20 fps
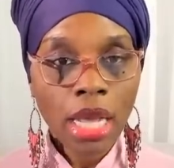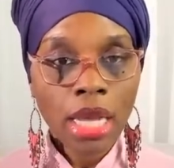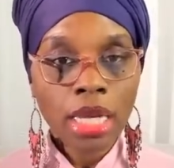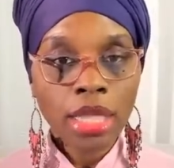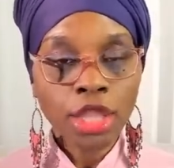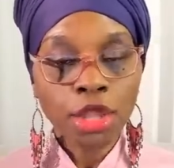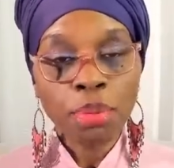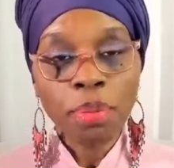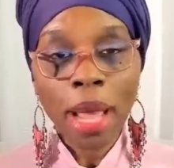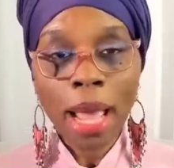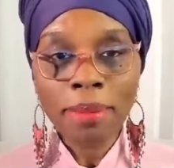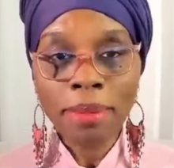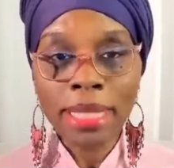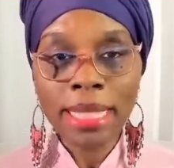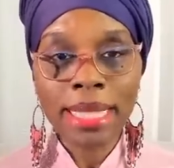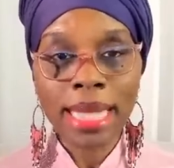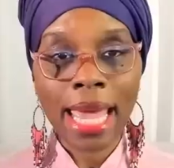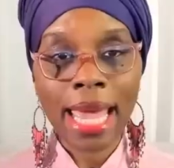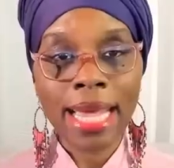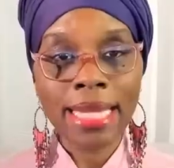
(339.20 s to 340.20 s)
She's probably
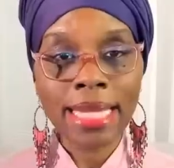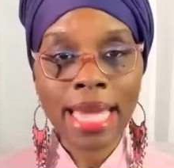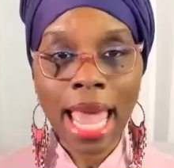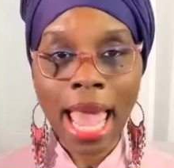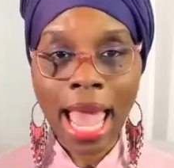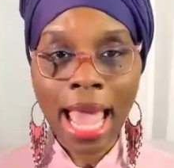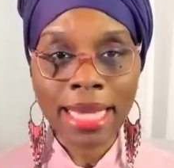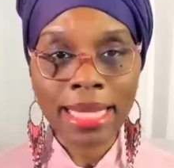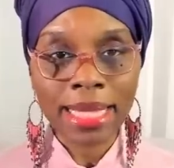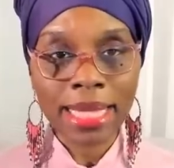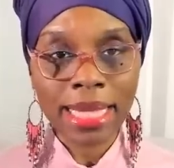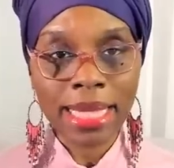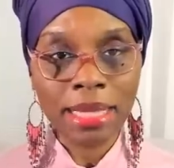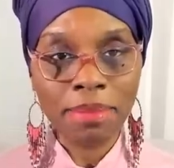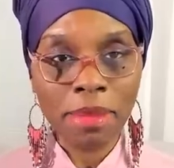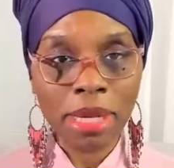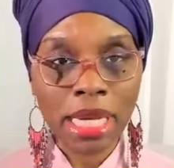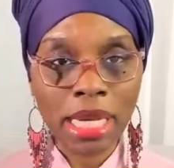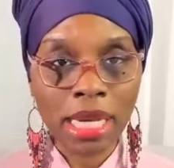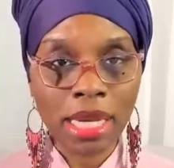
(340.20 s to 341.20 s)
scared to ask these
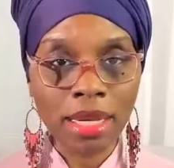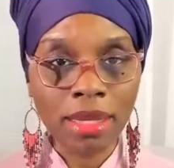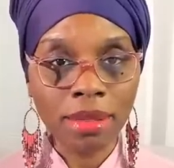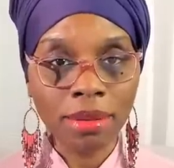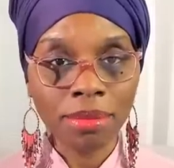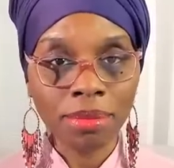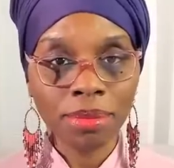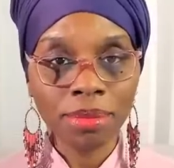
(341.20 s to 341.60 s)
men.